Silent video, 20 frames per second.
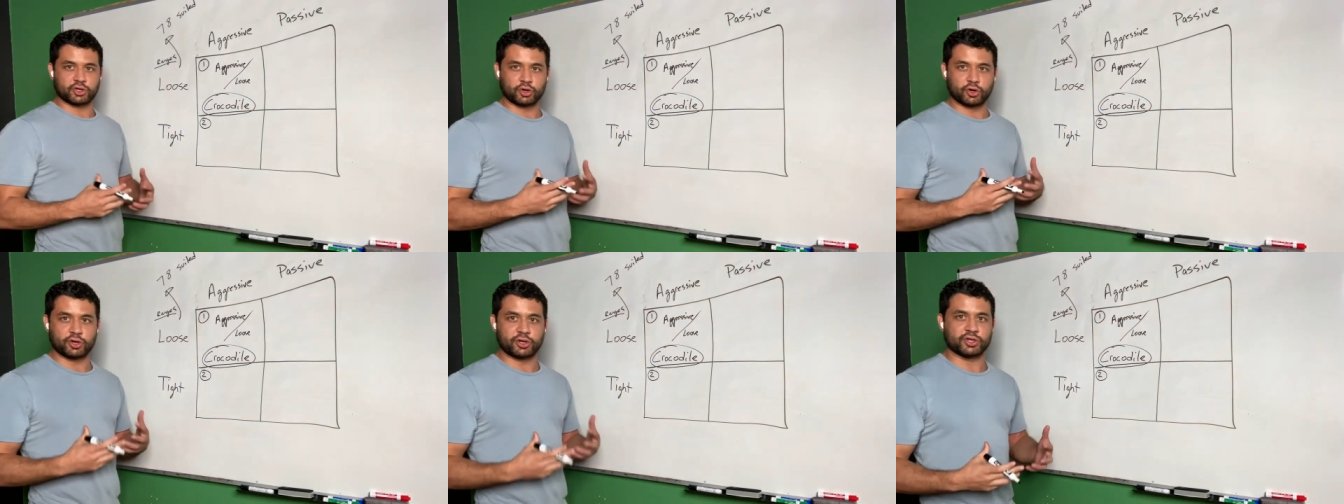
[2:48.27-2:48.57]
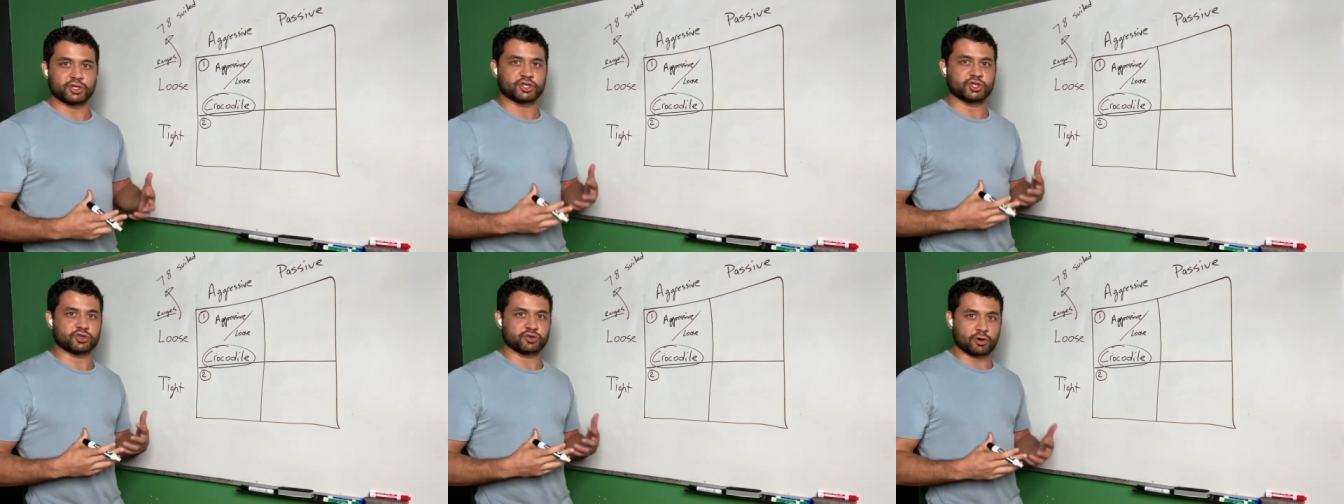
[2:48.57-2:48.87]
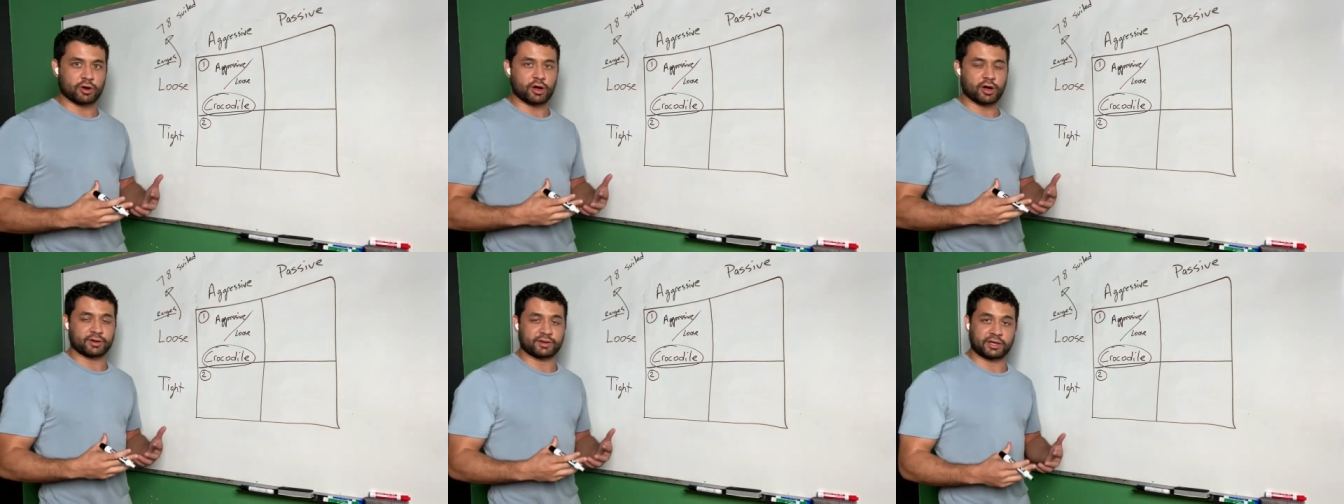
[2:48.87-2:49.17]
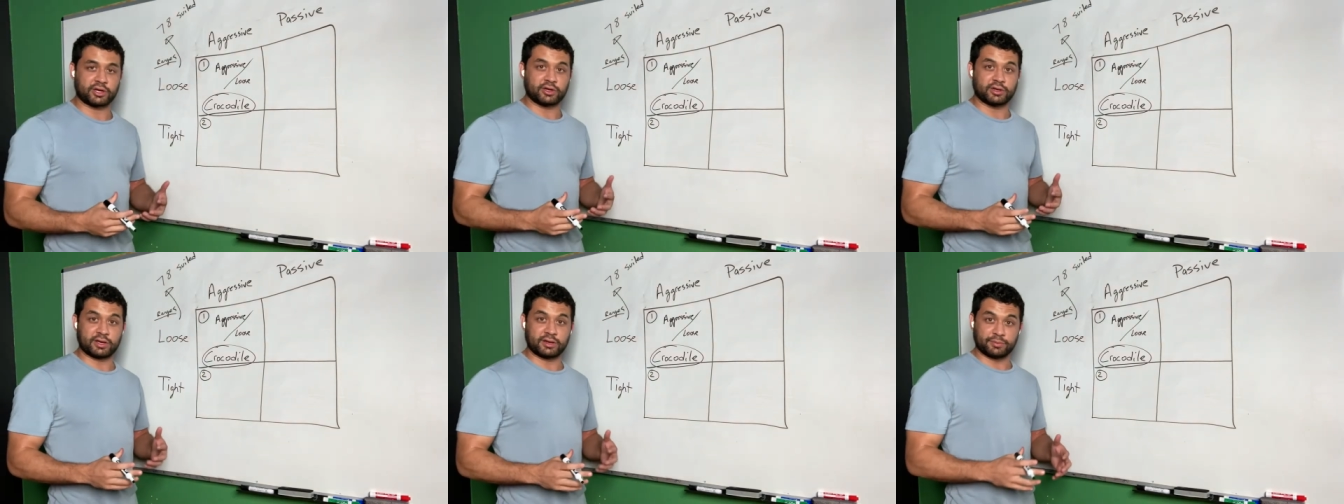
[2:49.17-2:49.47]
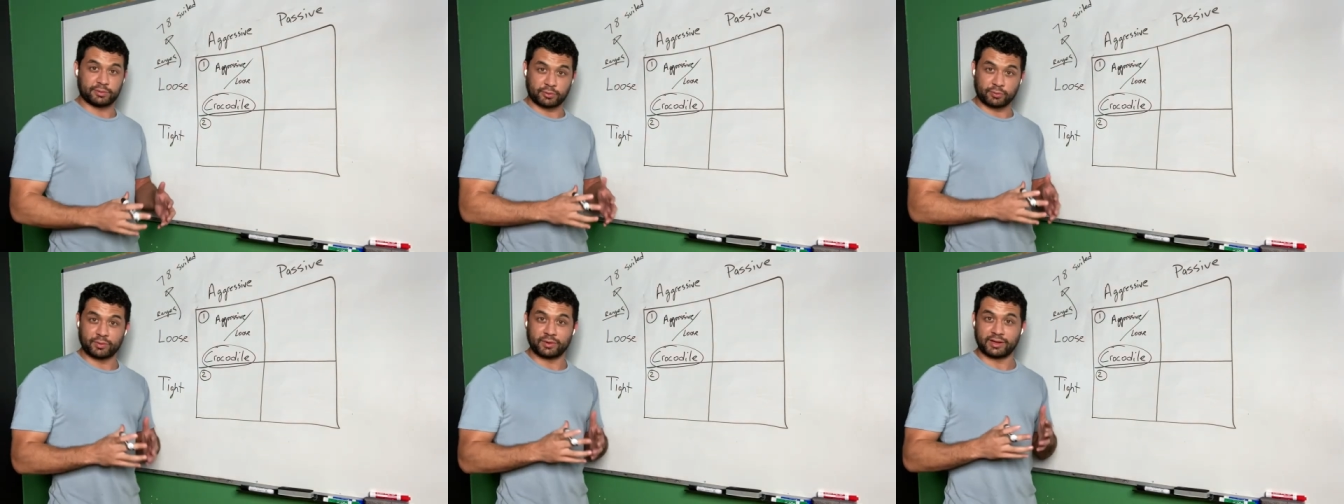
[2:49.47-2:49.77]
good and strong that you need
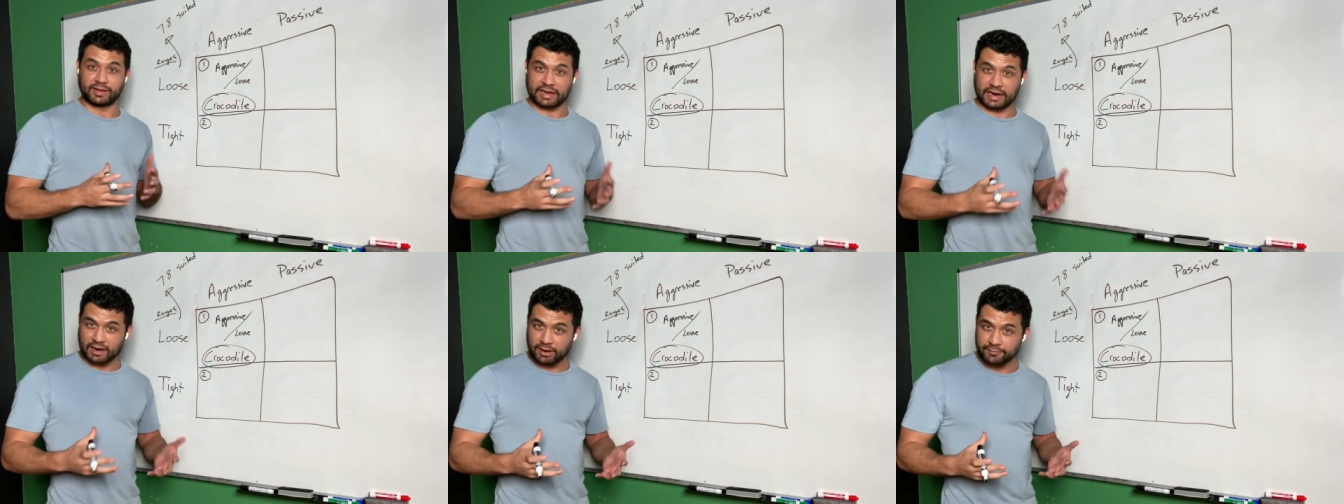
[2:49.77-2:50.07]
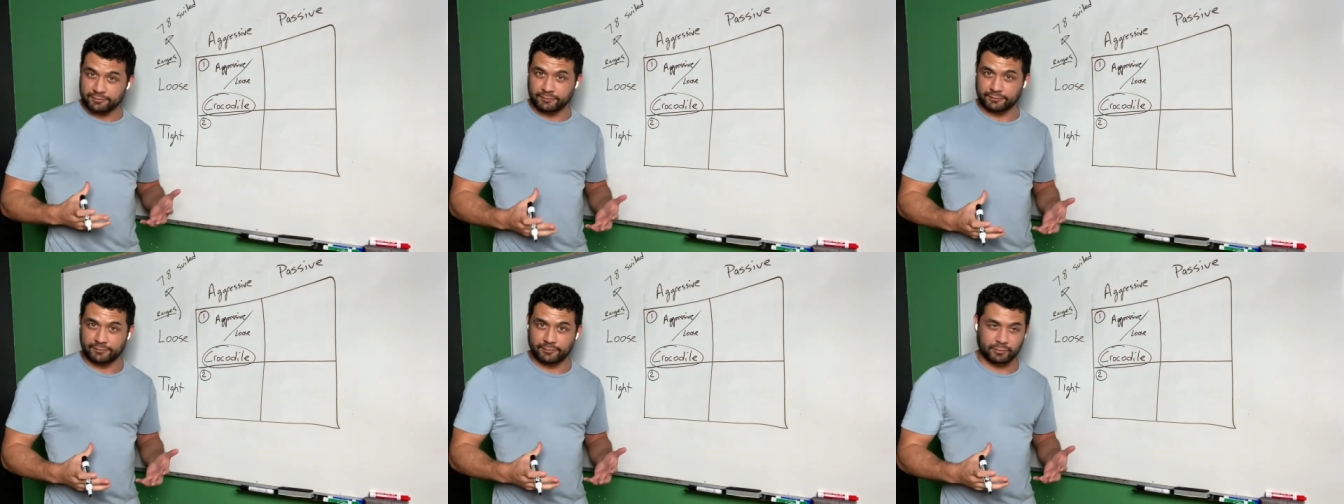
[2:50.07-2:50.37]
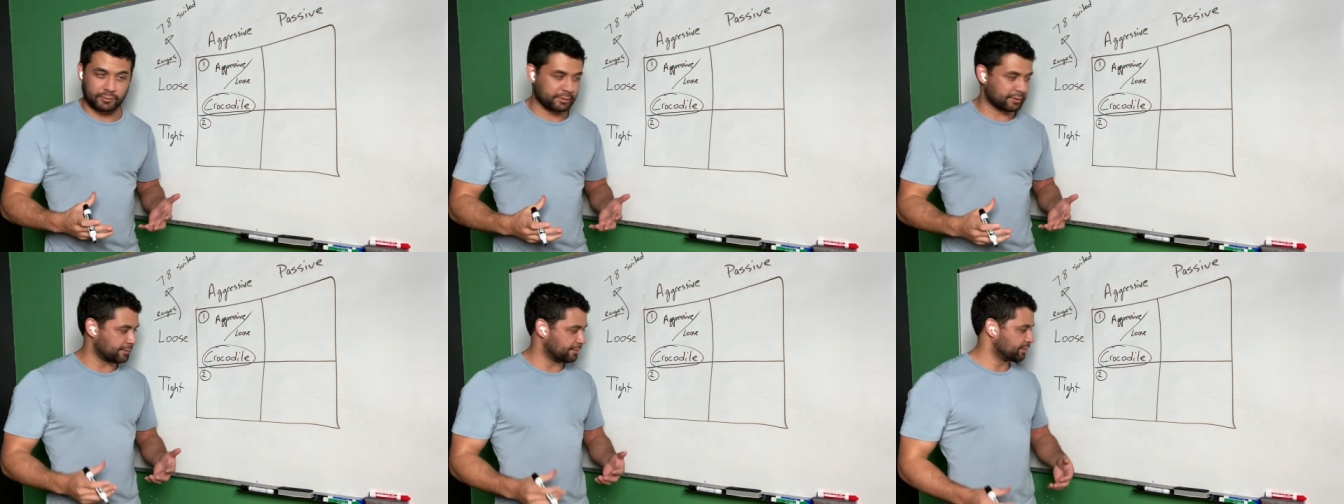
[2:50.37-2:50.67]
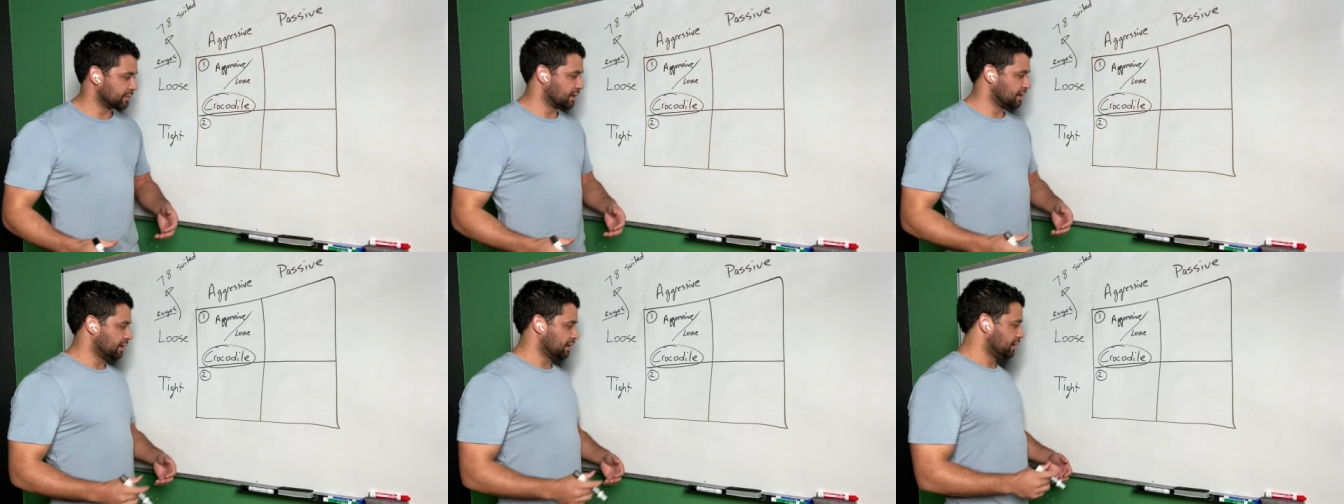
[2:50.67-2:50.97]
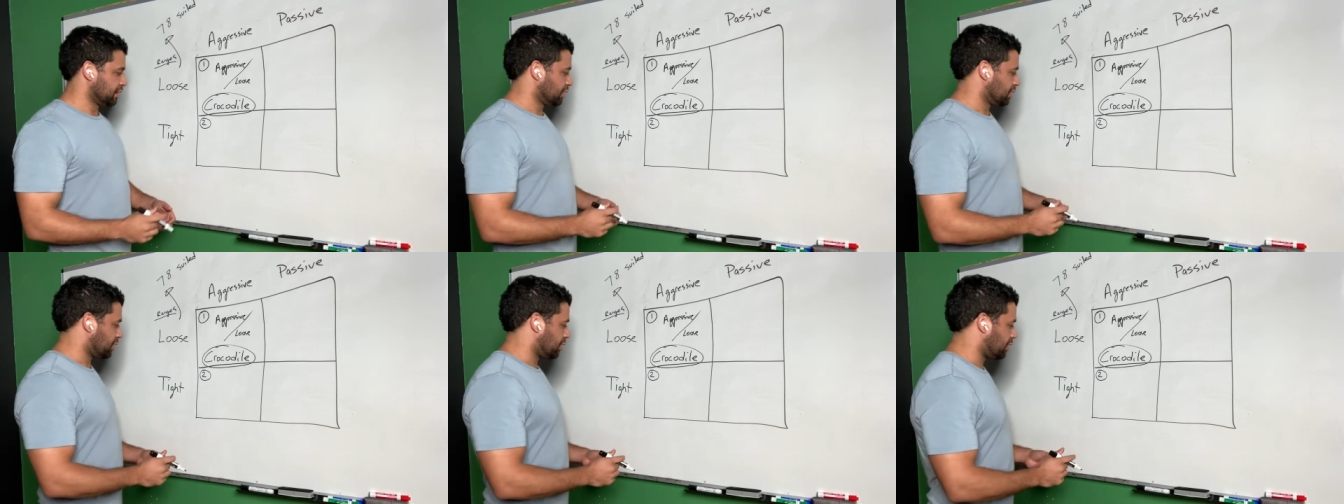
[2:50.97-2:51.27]
to be really careful for
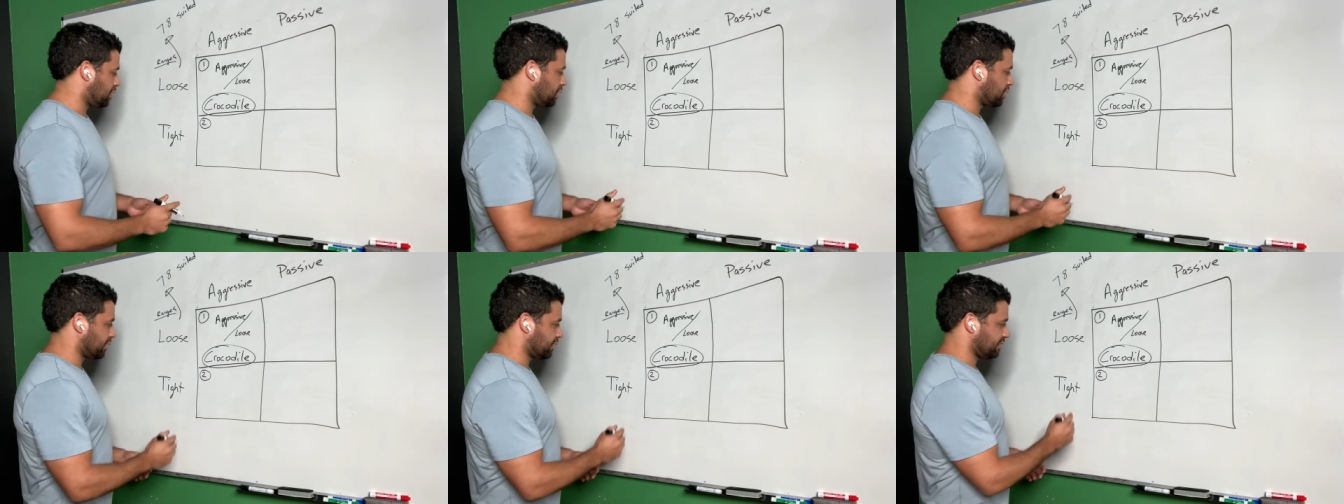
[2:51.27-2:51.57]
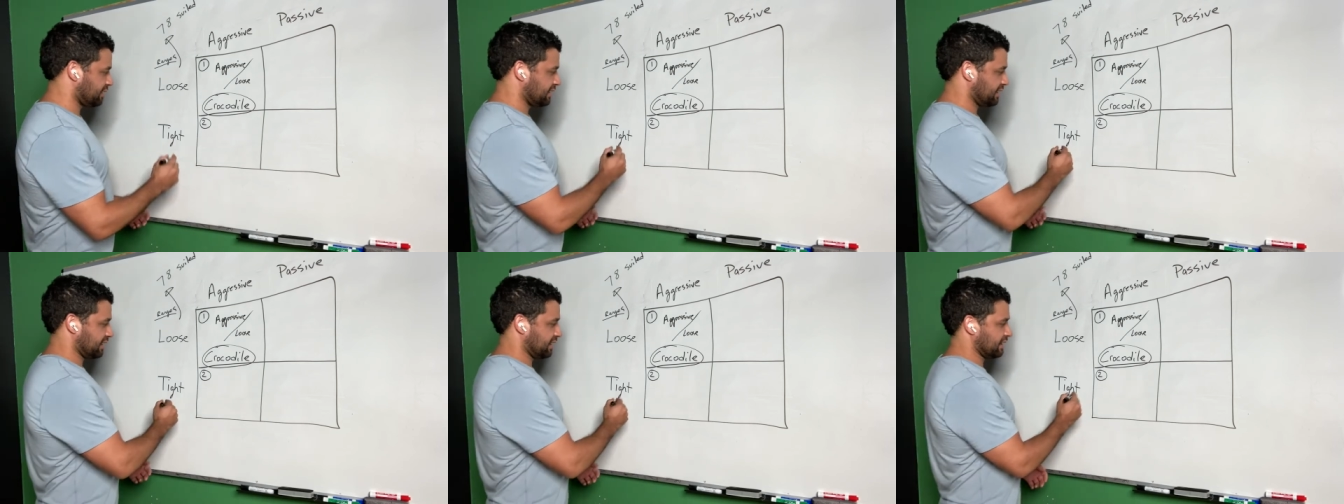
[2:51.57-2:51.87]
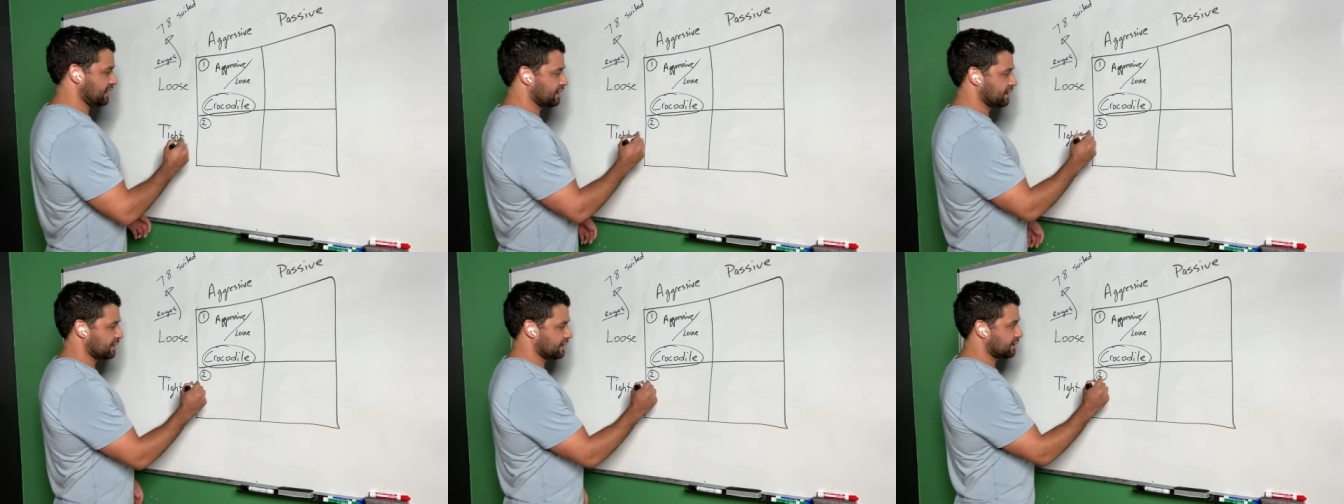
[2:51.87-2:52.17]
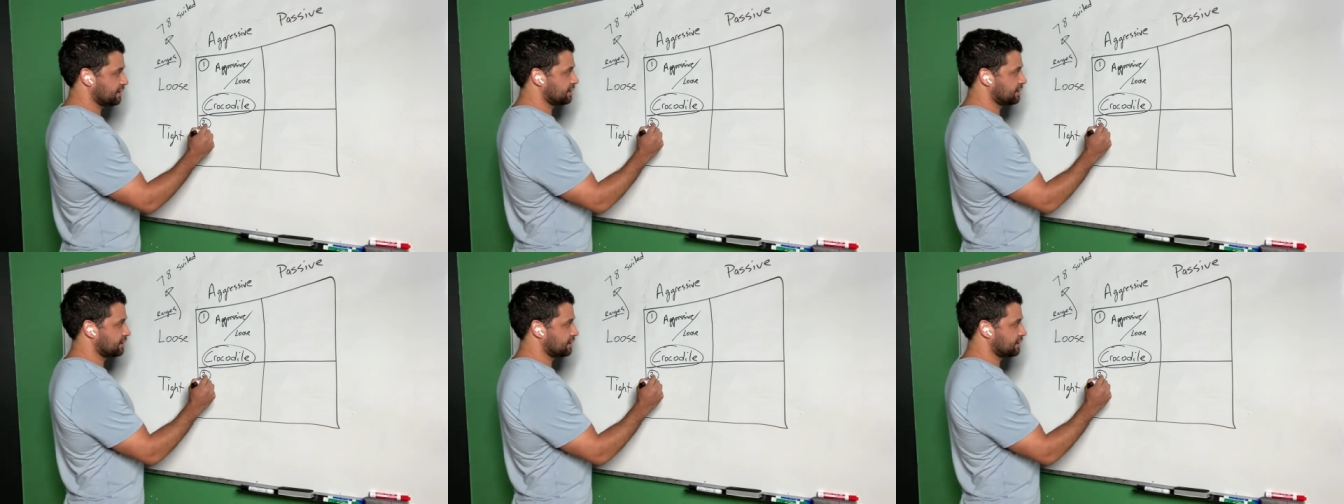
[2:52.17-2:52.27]
are the